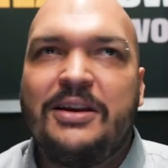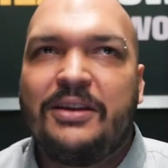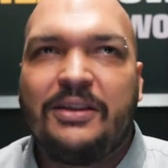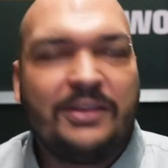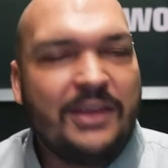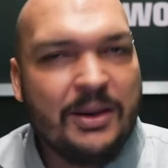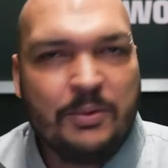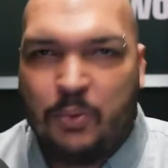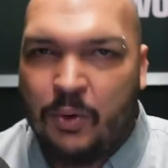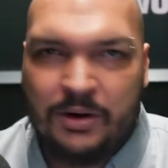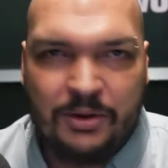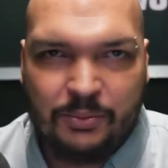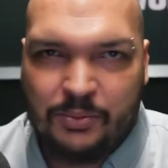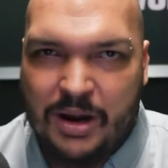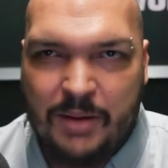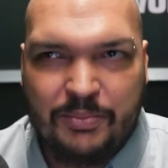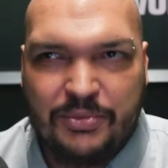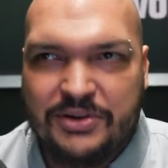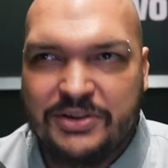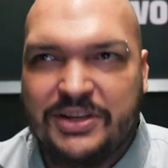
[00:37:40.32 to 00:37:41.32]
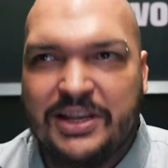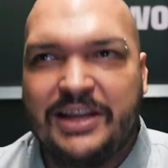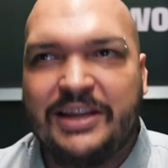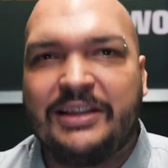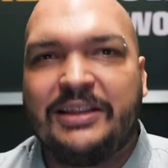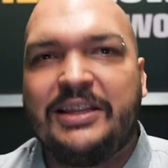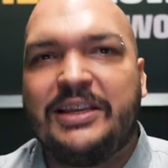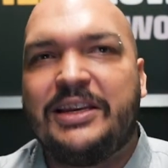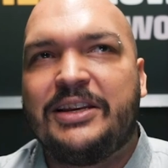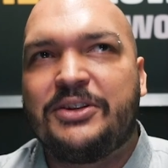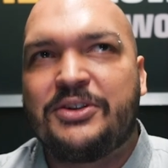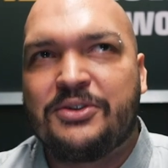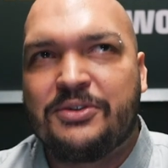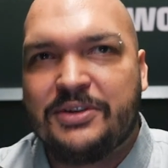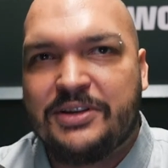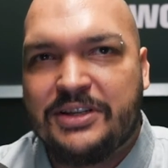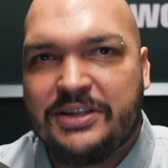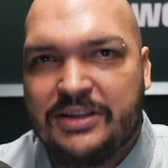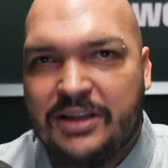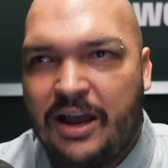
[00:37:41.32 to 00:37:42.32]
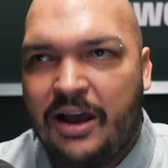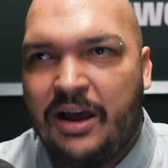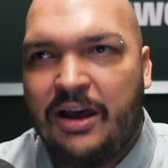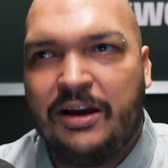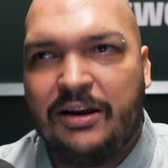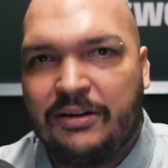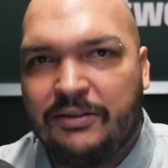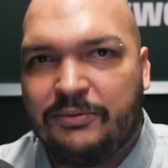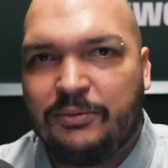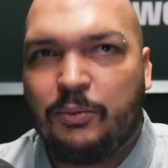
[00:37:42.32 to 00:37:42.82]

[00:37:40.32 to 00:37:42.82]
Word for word: They weren't representing the interests of